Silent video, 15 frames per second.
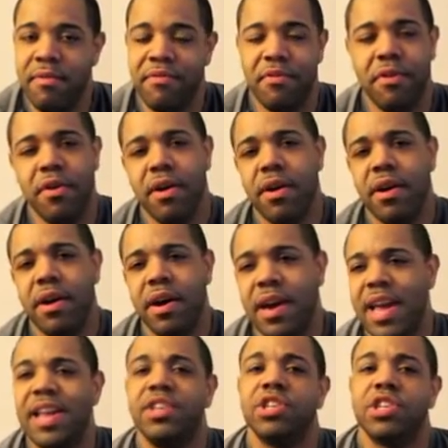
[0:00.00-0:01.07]
for
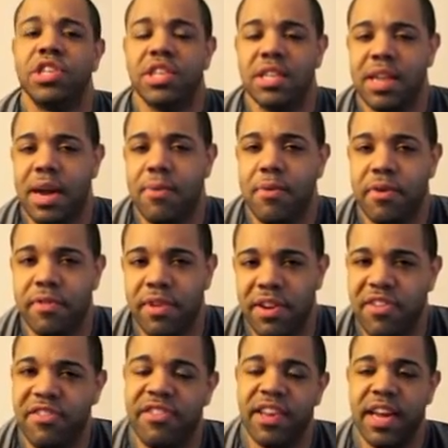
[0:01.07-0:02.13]
an agency that I worked a
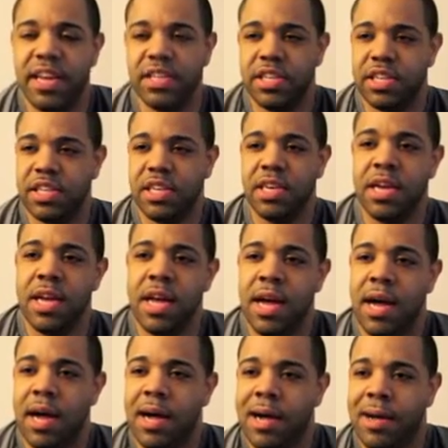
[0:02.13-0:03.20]
nursing agency.
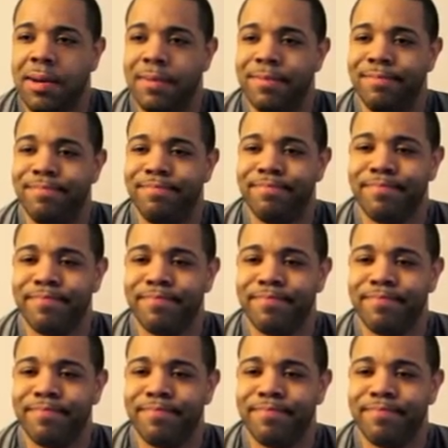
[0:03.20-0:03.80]
Um,